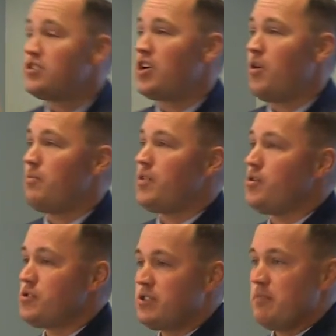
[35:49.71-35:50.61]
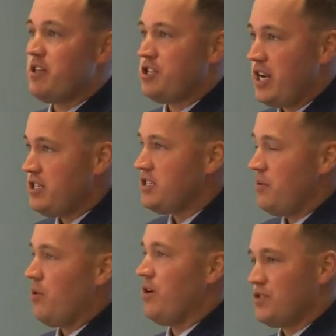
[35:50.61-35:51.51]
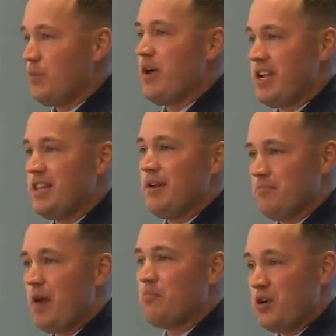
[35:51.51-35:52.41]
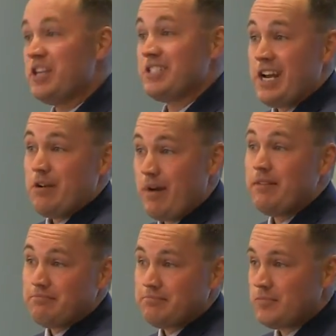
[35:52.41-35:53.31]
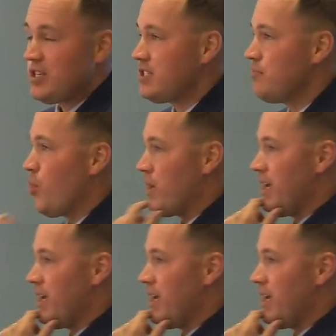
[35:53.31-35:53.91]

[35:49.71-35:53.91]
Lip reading: so those are some of the changes that we're also making that I'm pretty excited about. Just more